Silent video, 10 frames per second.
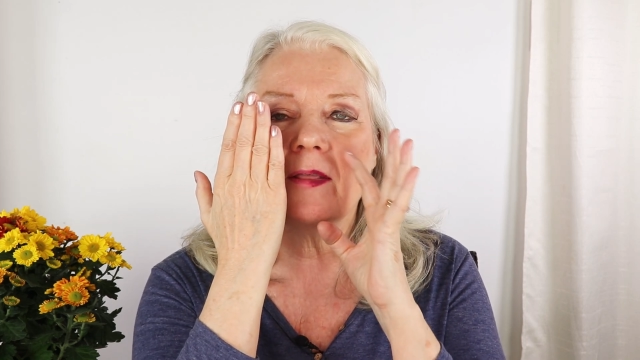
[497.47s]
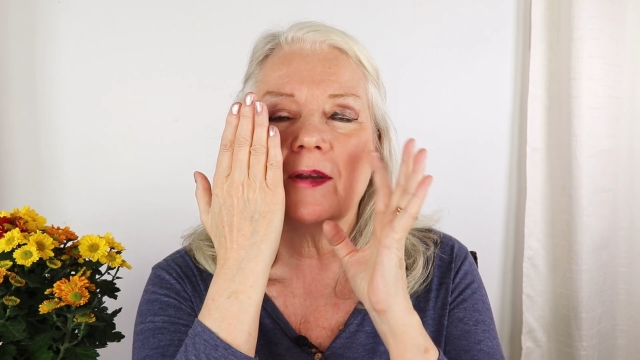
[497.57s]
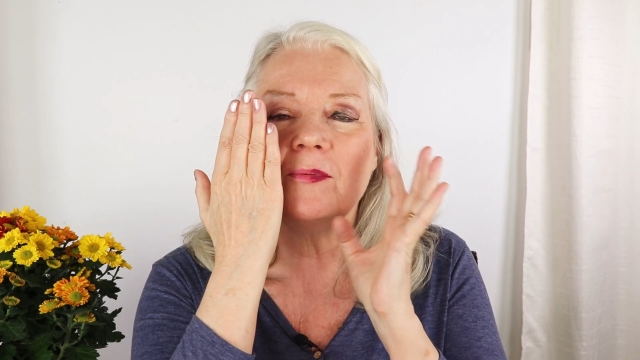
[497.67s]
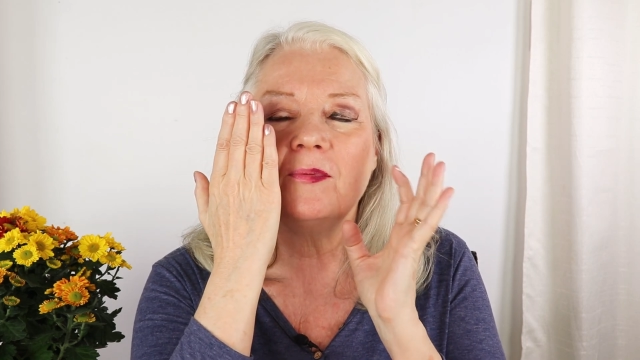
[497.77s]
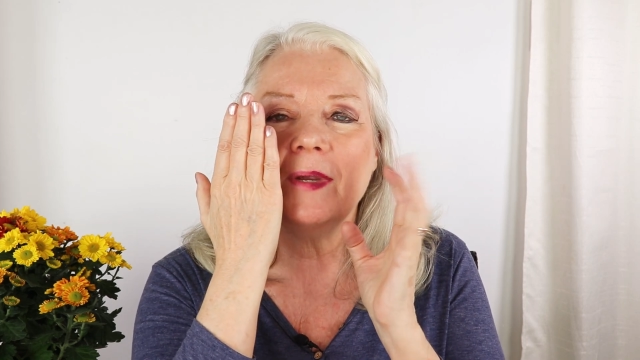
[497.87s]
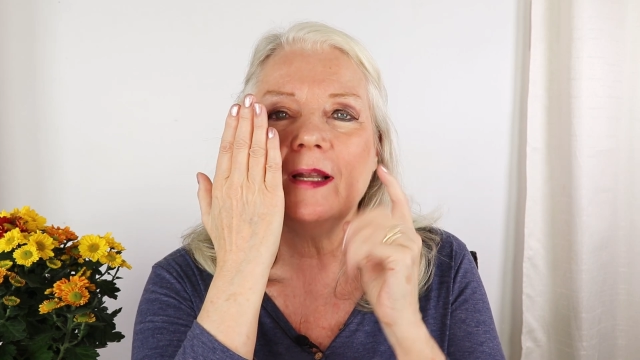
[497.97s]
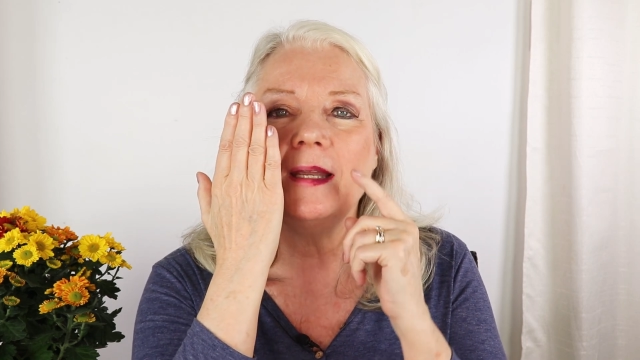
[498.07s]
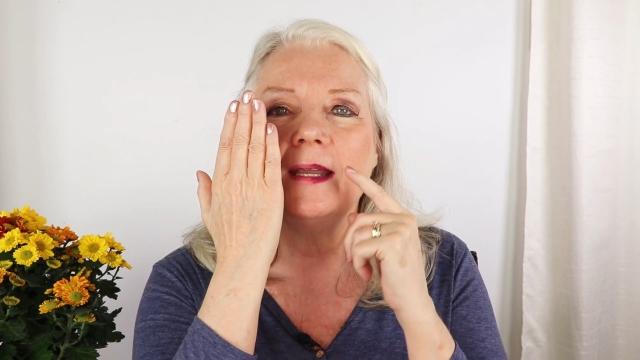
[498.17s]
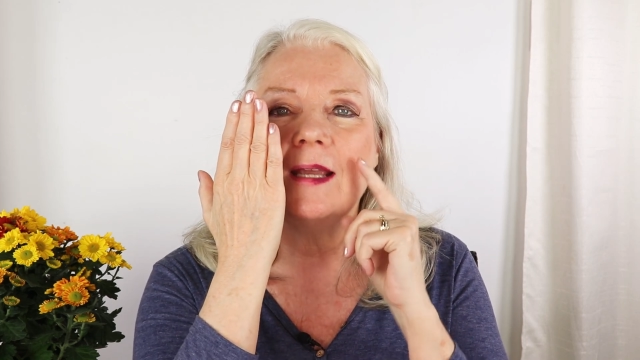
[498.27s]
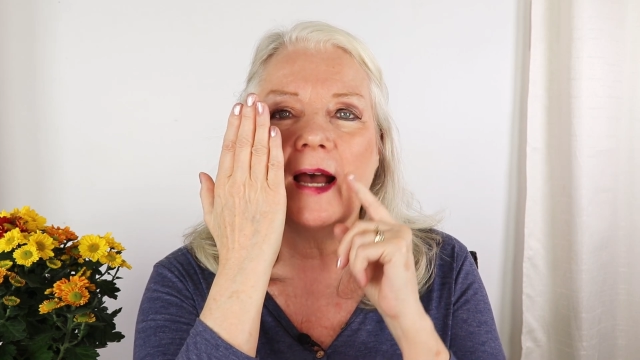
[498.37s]
they're
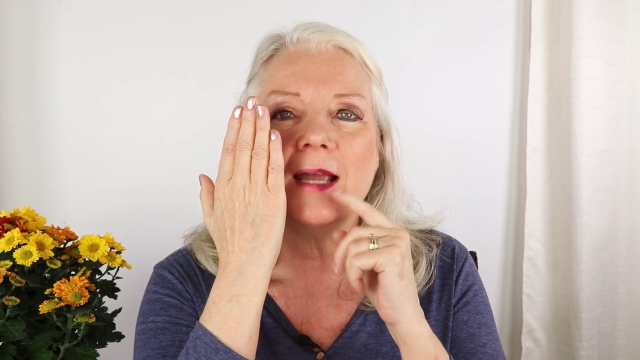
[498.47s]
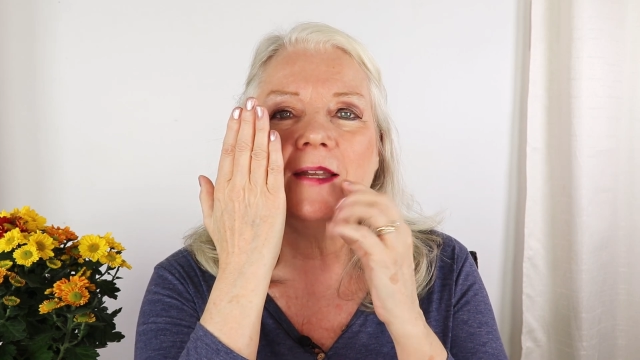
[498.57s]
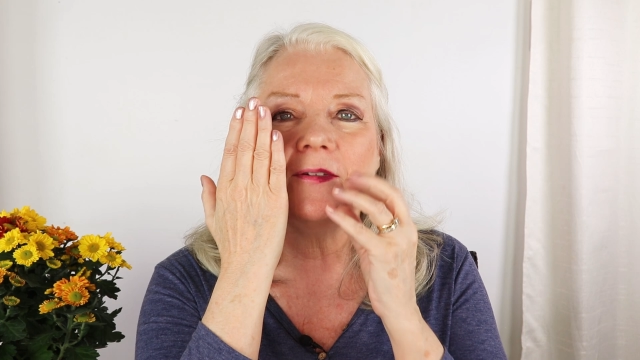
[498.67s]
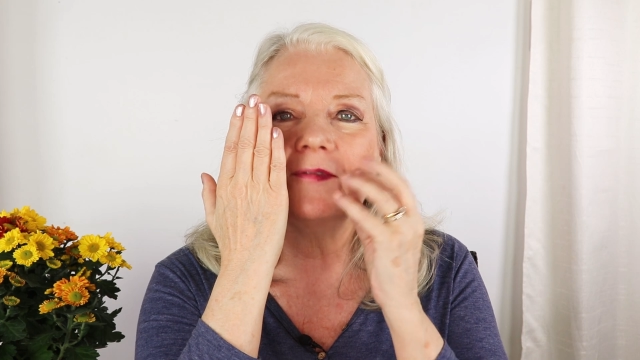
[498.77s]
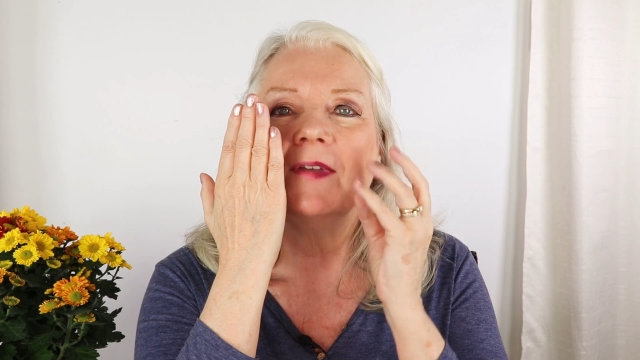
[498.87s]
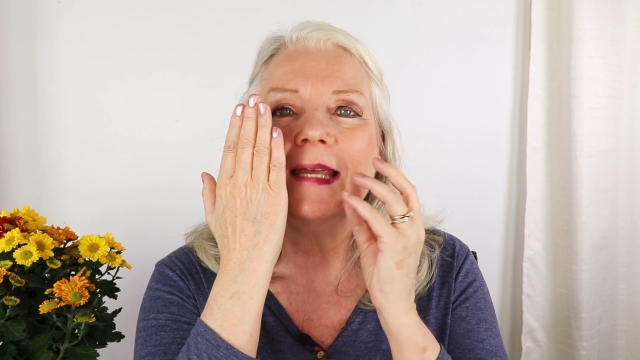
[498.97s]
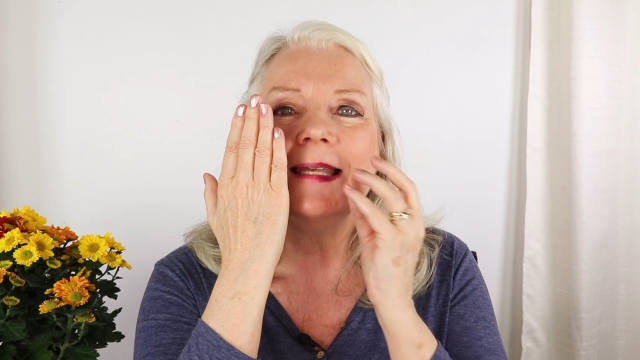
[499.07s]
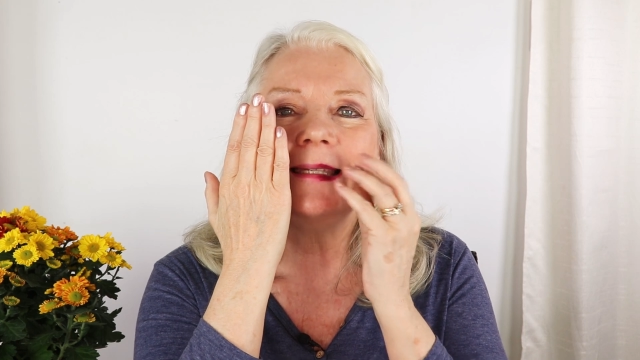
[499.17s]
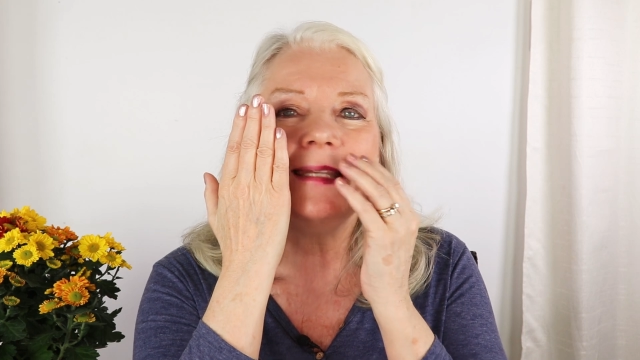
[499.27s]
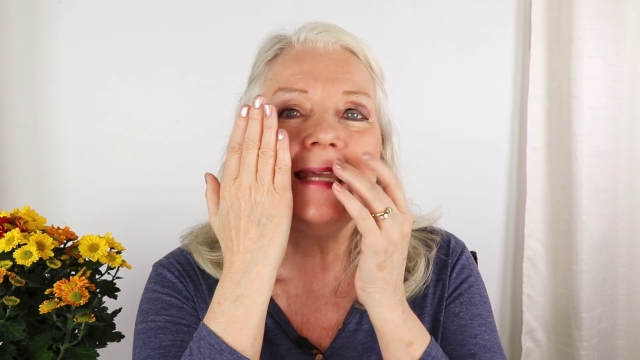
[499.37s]
really kind of
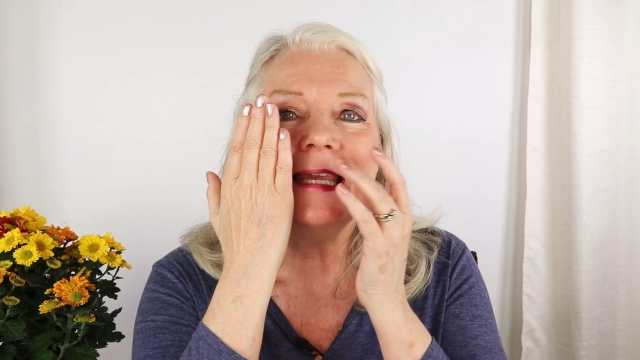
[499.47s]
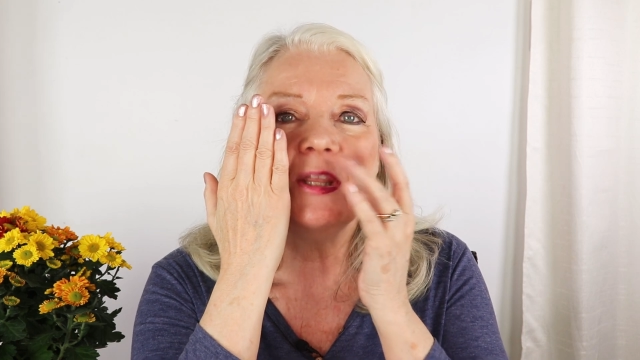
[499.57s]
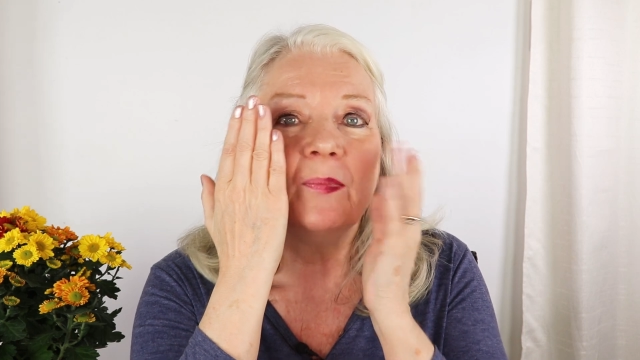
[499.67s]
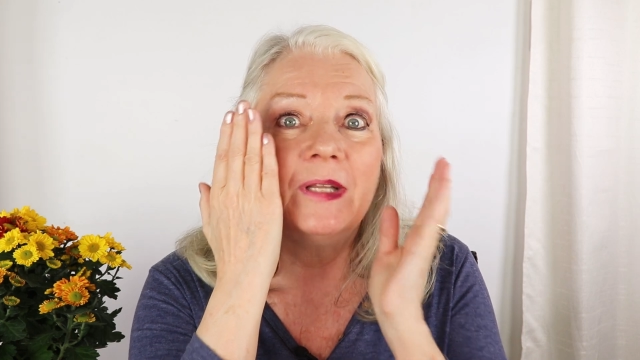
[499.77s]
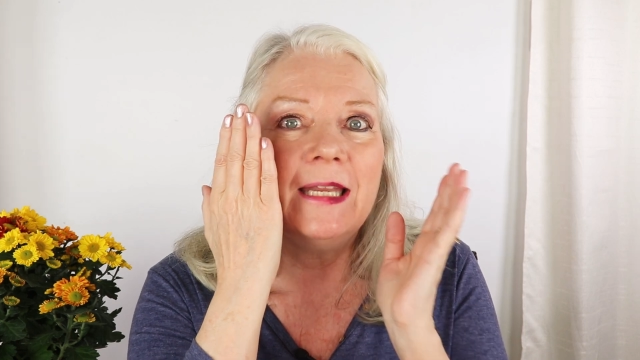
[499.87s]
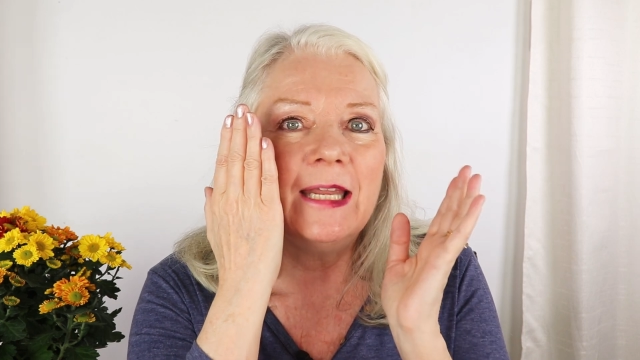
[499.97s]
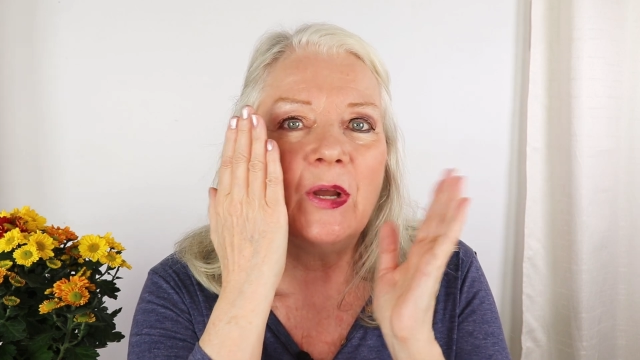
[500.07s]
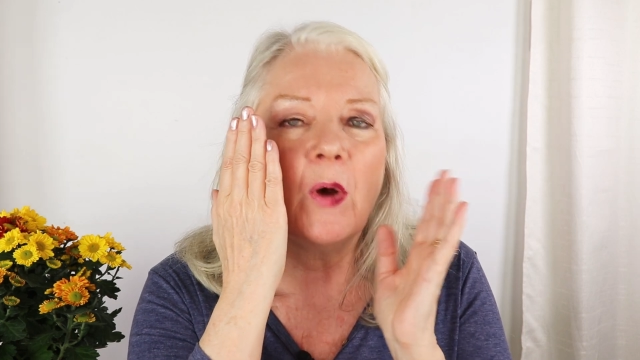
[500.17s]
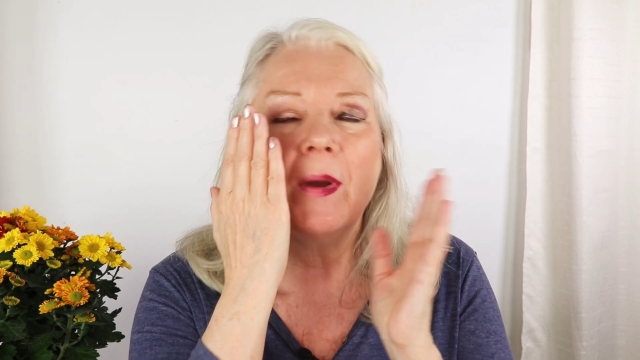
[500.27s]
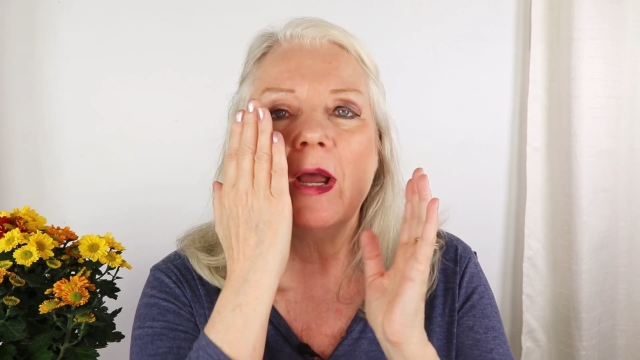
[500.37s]
seeing the
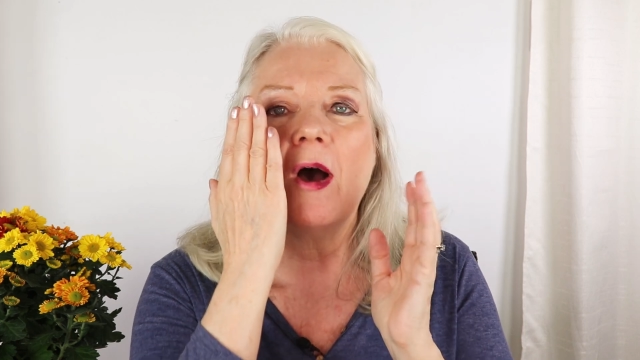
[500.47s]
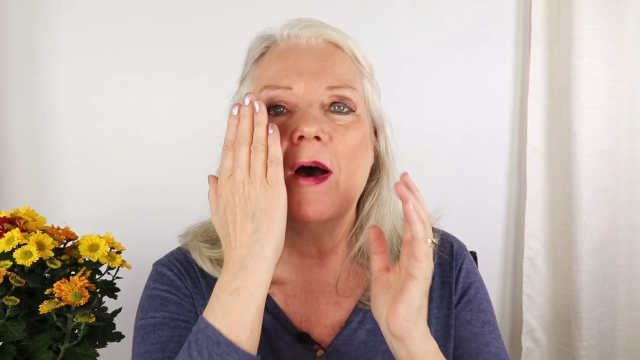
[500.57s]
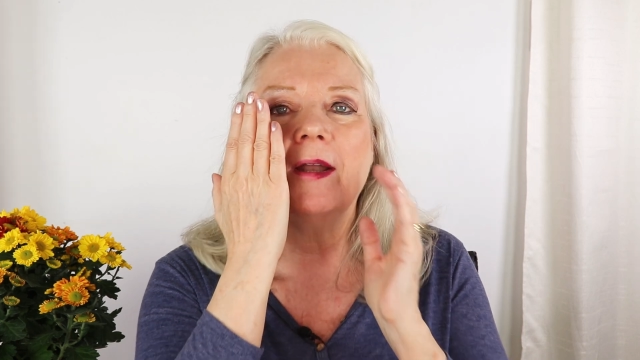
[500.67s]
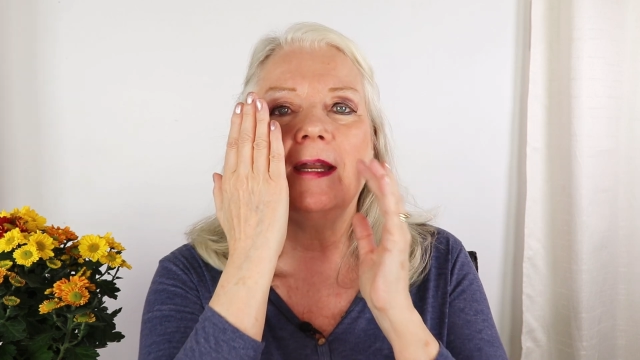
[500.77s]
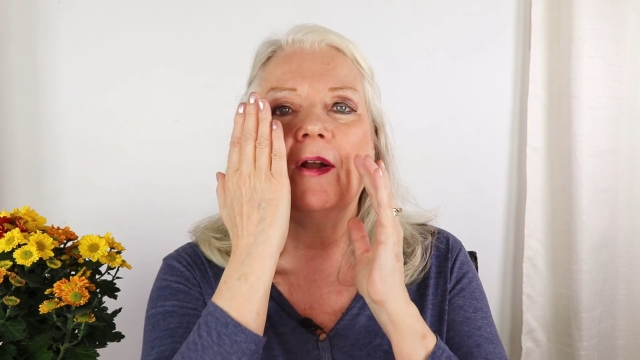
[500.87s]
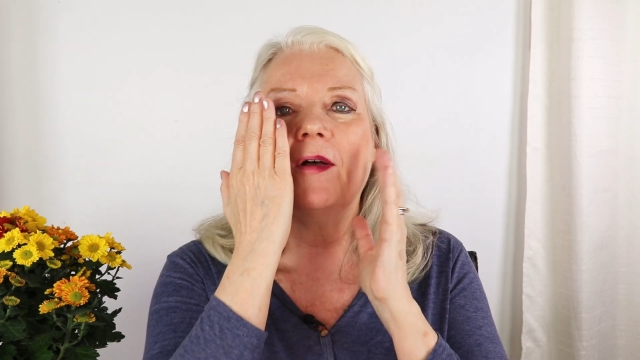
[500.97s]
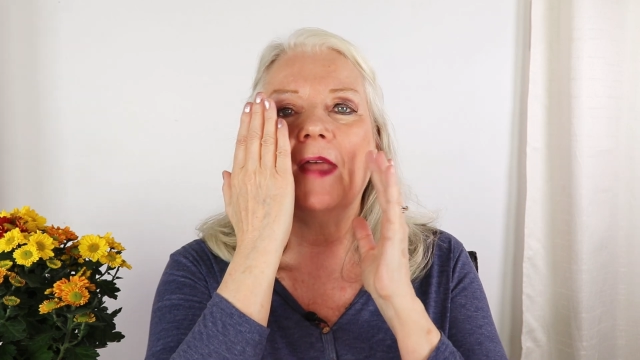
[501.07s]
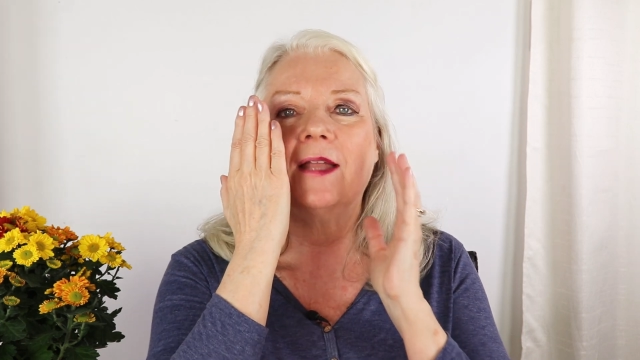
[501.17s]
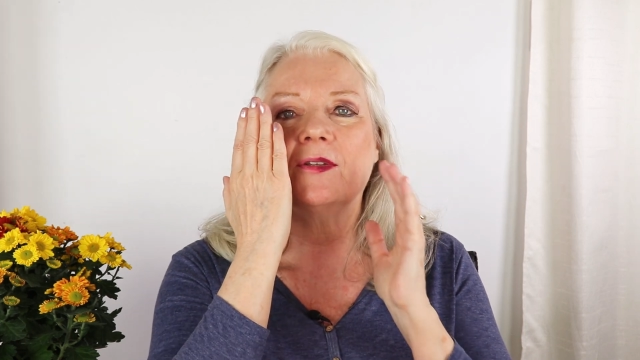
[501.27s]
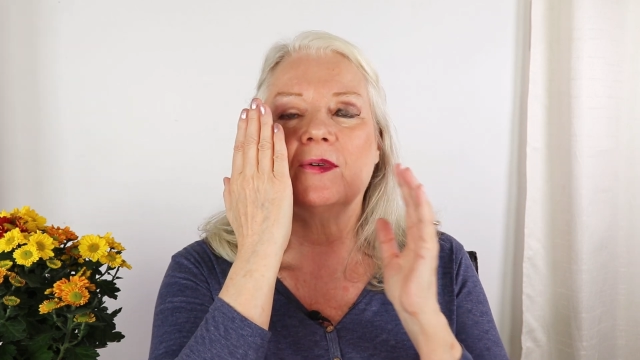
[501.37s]
bleeding going on and all
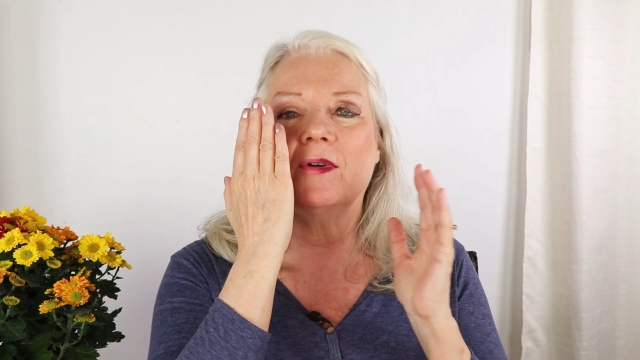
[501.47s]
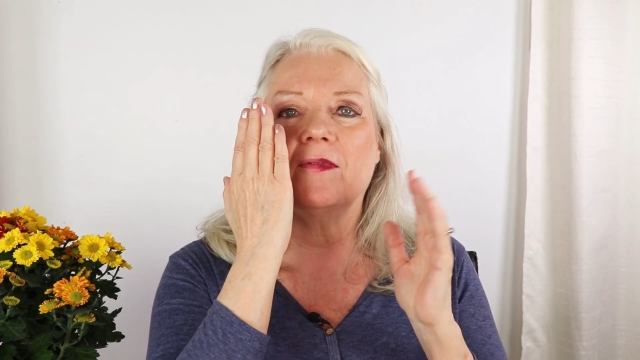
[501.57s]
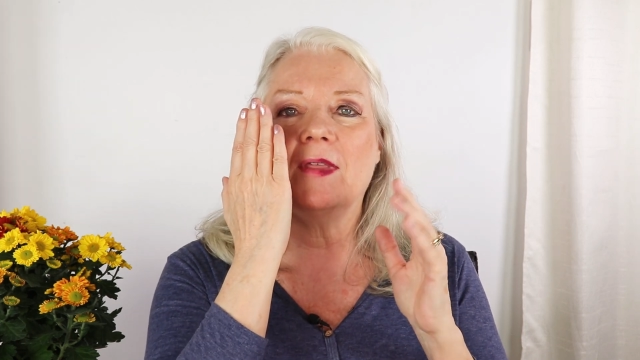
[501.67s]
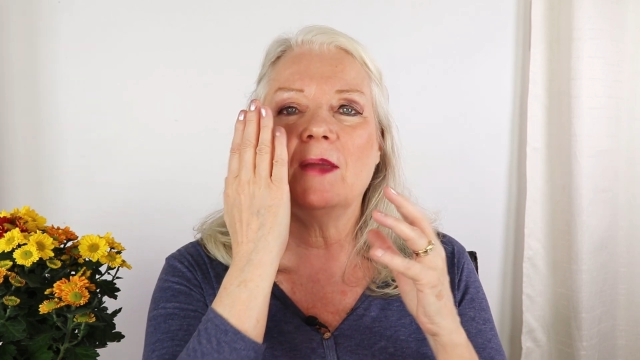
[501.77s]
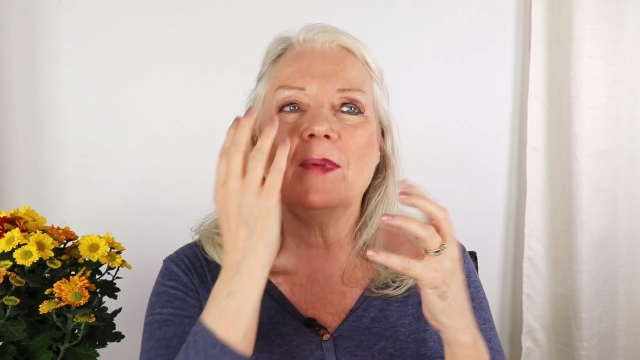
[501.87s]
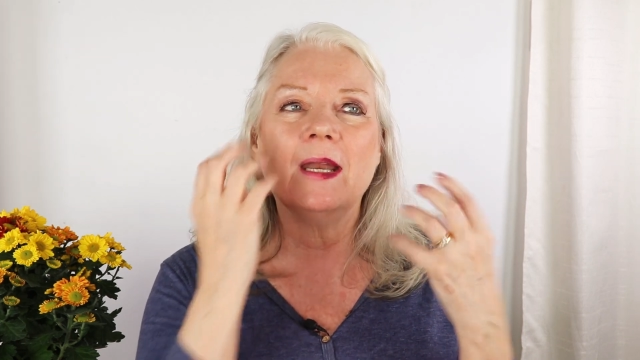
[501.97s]
that sort of thing,